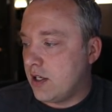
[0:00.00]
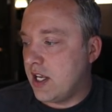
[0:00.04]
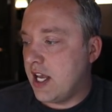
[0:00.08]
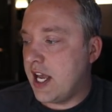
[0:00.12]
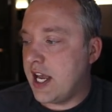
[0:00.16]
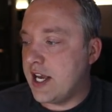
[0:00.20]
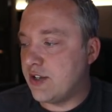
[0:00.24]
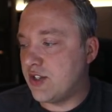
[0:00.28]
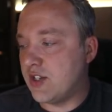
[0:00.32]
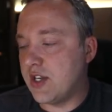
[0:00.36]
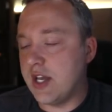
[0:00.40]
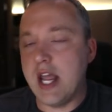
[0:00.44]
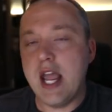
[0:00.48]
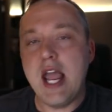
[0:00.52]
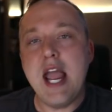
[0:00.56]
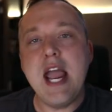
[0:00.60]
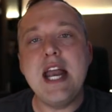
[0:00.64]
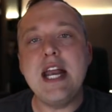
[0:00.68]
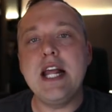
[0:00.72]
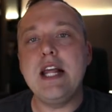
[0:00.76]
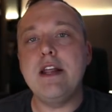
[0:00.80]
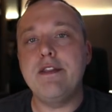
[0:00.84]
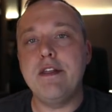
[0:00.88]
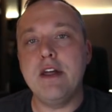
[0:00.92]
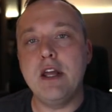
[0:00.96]
hey, say
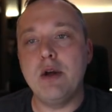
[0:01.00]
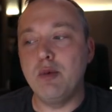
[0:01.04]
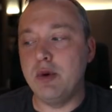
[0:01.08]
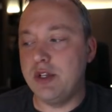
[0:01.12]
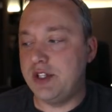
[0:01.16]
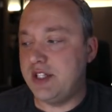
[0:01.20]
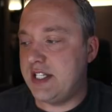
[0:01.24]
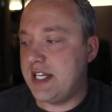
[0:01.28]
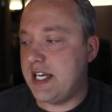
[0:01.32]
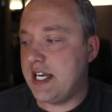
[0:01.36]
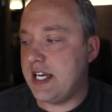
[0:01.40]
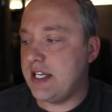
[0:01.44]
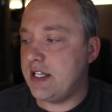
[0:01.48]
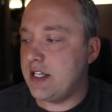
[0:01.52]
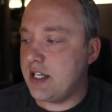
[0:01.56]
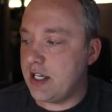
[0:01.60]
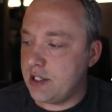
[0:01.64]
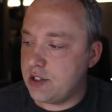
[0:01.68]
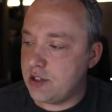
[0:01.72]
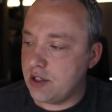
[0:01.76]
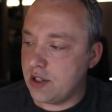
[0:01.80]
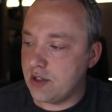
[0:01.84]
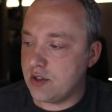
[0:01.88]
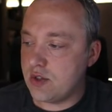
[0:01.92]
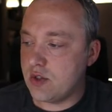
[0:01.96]
anything with ten
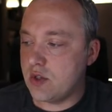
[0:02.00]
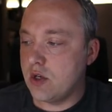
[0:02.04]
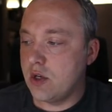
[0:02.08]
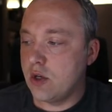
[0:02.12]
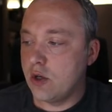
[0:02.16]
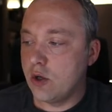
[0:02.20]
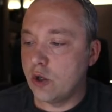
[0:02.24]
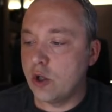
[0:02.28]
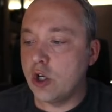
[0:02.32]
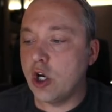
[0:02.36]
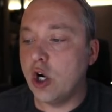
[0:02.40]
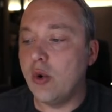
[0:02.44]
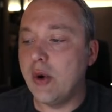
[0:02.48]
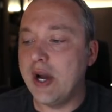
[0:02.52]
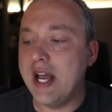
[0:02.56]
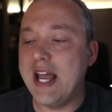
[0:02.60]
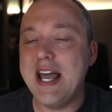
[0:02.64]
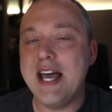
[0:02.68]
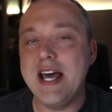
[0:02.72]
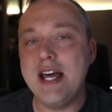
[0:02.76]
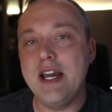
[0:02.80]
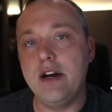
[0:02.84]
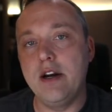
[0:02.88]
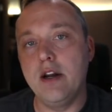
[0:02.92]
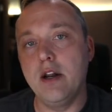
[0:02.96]
digits, go
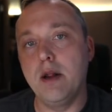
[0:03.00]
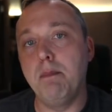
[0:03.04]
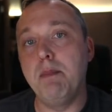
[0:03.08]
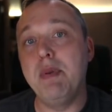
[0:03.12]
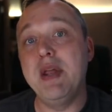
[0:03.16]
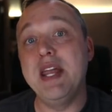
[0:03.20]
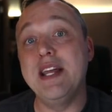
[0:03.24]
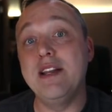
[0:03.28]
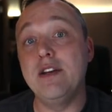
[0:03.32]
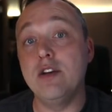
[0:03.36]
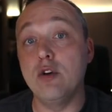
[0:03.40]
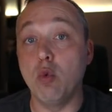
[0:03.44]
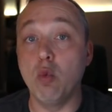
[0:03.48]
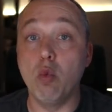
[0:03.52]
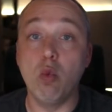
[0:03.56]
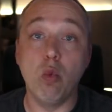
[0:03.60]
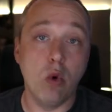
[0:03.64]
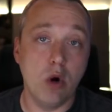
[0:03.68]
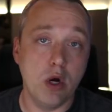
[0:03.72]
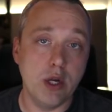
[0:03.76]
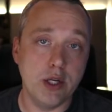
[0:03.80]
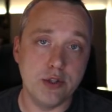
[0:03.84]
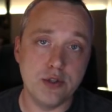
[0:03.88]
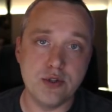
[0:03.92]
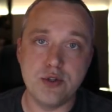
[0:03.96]
ahead and append a
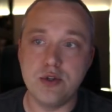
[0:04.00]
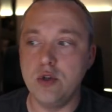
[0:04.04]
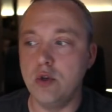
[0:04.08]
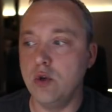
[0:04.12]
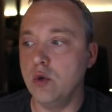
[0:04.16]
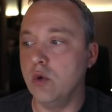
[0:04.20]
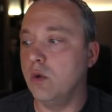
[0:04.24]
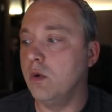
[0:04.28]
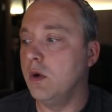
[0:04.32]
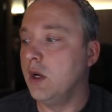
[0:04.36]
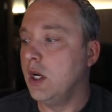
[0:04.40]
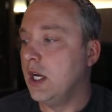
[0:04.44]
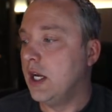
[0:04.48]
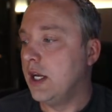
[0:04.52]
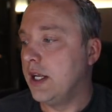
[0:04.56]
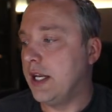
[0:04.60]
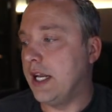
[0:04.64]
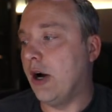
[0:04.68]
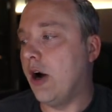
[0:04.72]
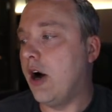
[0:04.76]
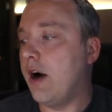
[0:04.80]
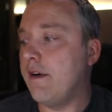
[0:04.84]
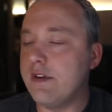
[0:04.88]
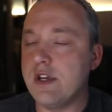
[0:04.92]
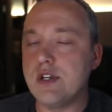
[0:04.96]
one to.
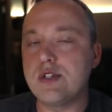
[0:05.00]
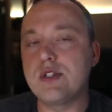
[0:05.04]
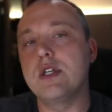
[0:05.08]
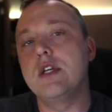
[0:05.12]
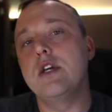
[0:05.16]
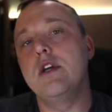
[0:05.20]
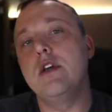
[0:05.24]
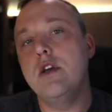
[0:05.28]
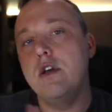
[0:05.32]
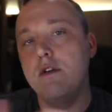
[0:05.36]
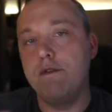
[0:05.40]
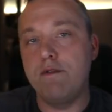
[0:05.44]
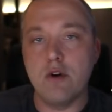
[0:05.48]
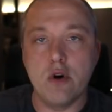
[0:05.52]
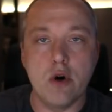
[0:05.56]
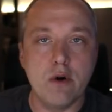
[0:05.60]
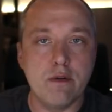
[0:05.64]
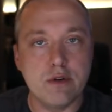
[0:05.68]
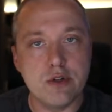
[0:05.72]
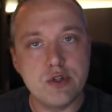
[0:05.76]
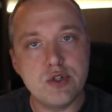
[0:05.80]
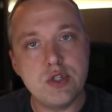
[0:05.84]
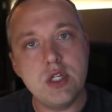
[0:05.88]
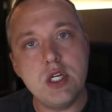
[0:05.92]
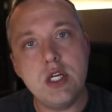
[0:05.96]
Now, obviously, if you're
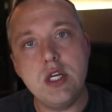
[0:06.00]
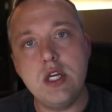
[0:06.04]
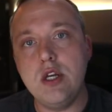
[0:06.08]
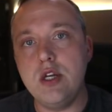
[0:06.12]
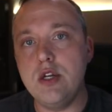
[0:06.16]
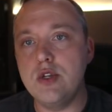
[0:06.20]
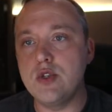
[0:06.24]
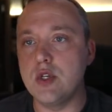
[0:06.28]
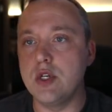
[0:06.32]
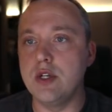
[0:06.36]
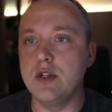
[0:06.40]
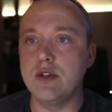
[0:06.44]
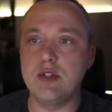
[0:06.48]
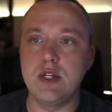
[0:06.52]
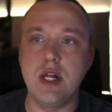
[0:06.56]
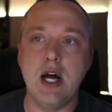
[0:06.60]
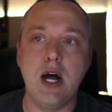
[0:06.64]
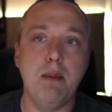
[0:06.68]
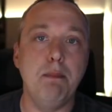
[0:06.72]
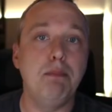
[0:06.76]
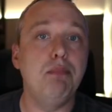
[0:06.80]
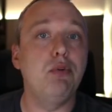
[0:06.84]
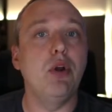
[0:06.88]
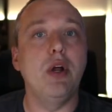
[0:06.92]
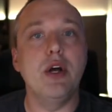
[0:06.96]
overseas and it's
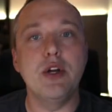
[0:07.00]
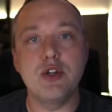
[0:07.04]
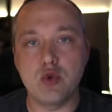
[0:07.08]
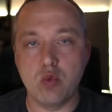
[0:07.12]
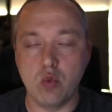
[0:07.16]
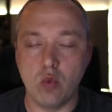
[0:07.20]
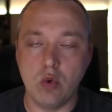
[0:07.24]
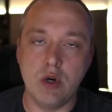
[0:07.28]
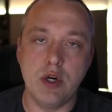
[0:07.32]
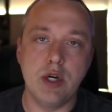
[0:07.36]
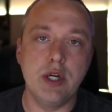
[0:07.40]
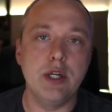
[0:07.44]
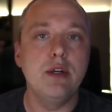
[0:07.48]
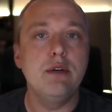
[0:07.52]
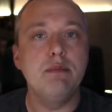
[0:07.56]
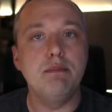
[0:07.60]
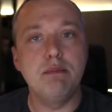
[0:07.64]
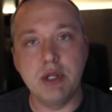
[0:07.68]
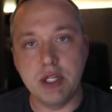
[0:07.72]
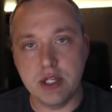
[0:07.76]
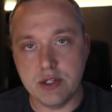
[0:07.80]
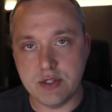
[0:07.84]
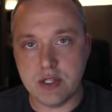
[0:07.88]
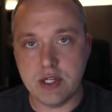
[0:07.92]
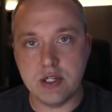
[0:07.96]
not plus one,
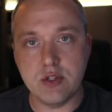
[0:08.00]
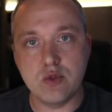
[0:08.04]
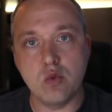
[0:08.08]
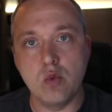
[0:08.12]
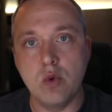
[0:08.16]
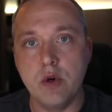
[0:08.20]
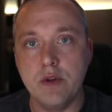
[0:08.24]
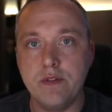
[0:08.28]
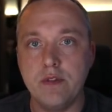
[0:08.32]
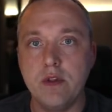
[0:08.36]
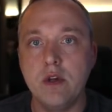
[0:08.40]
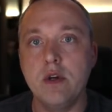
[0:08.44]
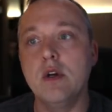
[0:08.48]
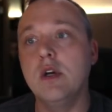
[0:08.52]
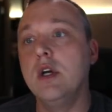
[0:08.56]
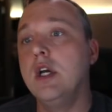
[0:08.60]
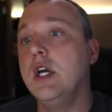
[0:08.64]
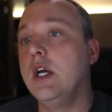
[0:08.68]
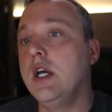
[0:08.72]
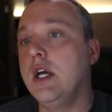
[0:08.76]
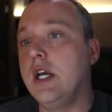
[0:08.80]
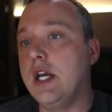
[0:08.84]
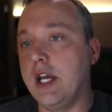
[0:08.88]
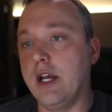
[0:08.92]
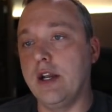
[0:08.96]
because that's what the
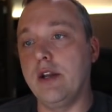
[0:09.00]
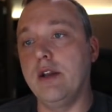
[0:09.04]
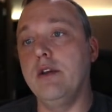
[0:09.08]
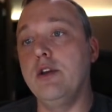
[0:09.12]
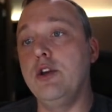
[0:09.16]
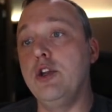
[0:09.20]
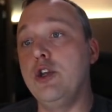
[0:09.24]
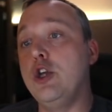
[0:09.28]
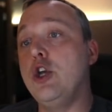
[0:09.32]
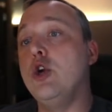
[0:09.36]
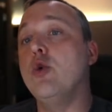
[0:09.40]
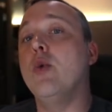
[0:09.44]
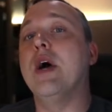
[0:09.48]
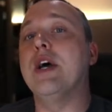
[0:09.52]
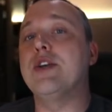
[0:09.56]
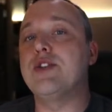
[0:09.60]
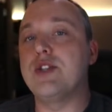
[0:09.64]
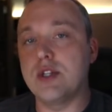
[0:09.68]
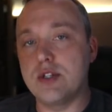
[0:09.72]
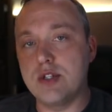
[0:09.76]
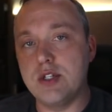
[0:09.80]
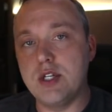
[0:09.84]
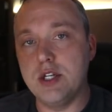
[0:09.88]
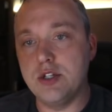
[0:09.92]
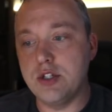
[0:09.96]
U S
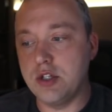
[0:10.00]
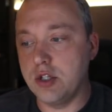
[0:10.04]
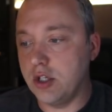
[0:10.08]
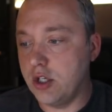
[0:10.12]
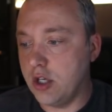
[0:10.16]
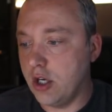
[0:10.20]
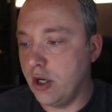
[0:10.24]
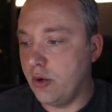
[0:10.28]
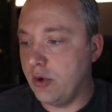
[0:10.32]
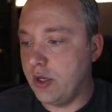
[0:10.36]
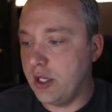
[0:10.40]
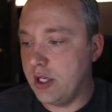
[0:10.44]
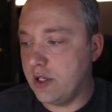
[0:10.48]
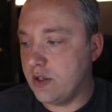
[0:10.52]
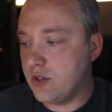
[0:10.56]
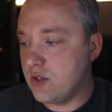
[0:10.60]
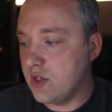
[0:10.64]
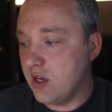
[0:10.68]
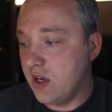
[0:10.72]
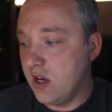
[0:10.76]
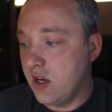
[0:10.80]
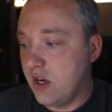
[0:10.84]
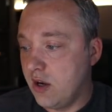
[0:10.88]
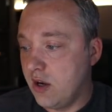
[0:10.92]
extension code is,